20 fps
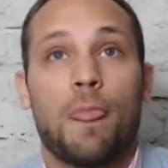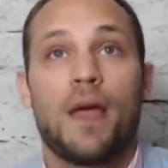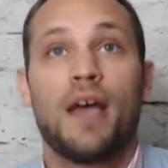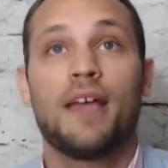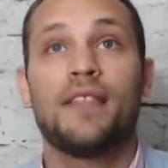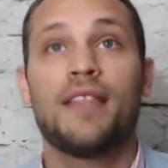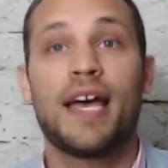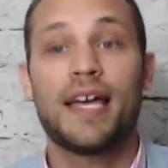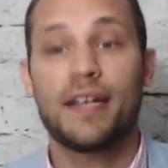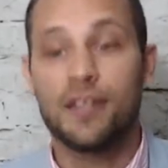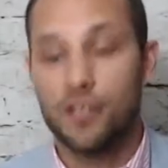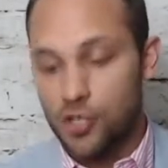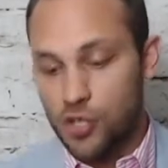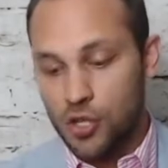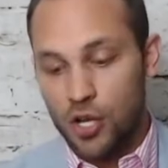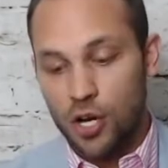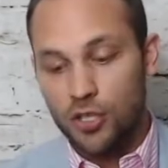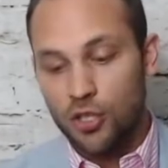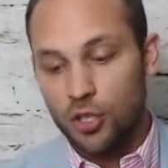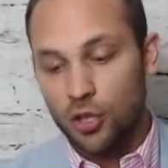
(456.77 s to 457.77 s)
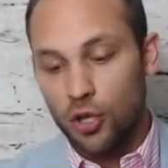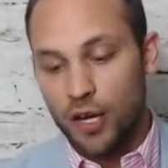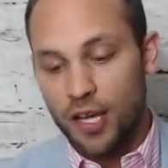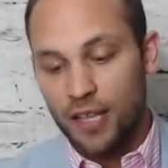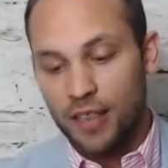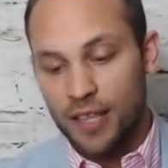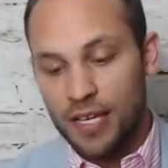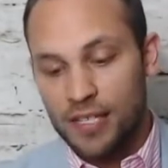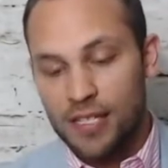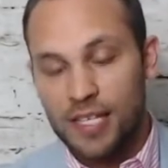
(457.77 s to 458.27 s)
and then start to look
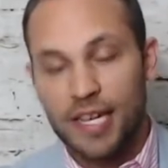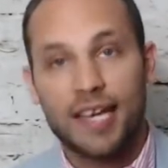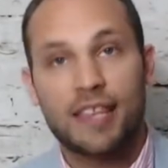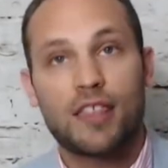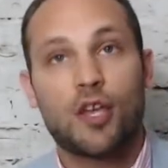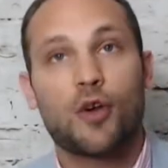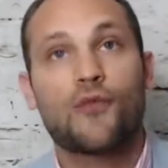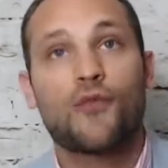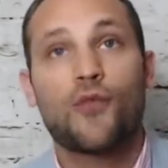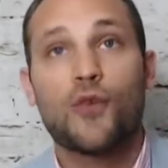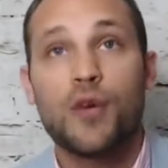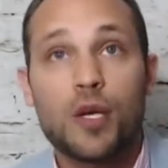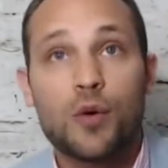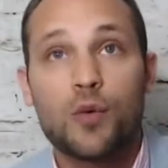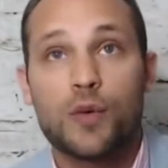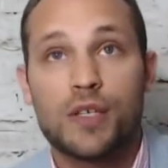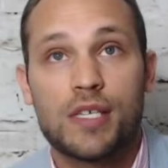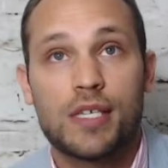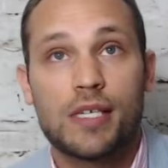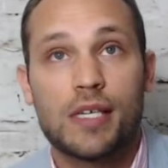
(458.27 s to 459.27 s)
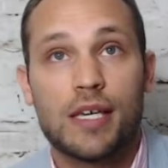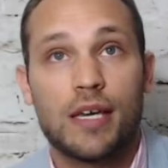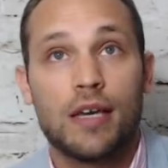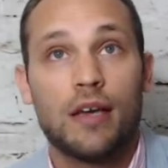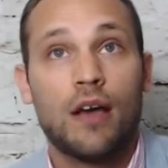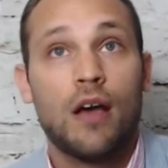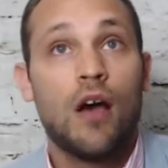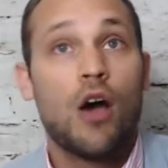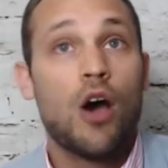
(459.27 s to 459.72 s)
at things like their frequency.